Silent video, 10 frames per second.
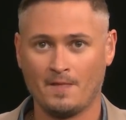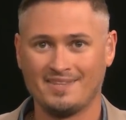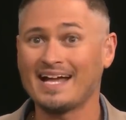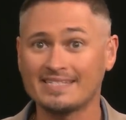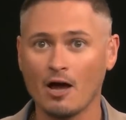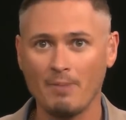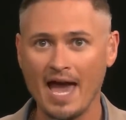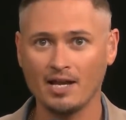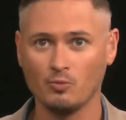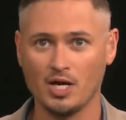That's how
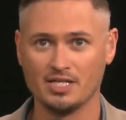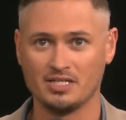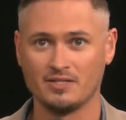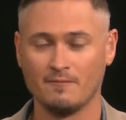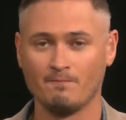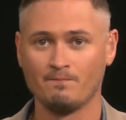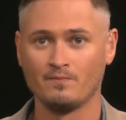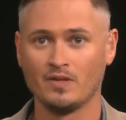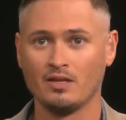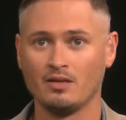bad it was.
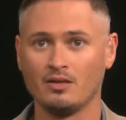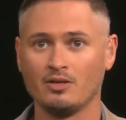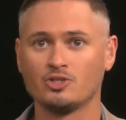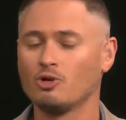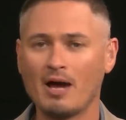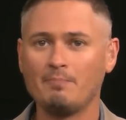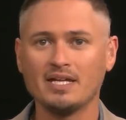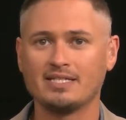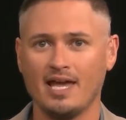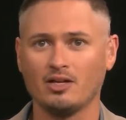So, my
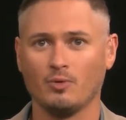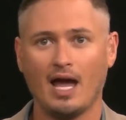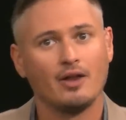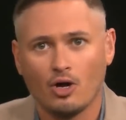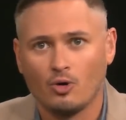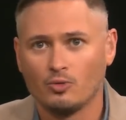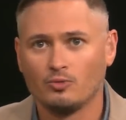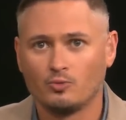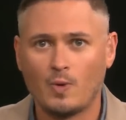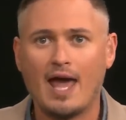big takeaway I know,
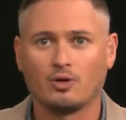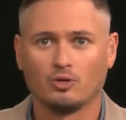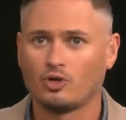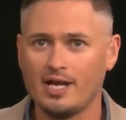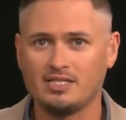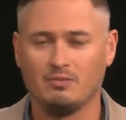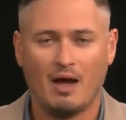radical, crazy.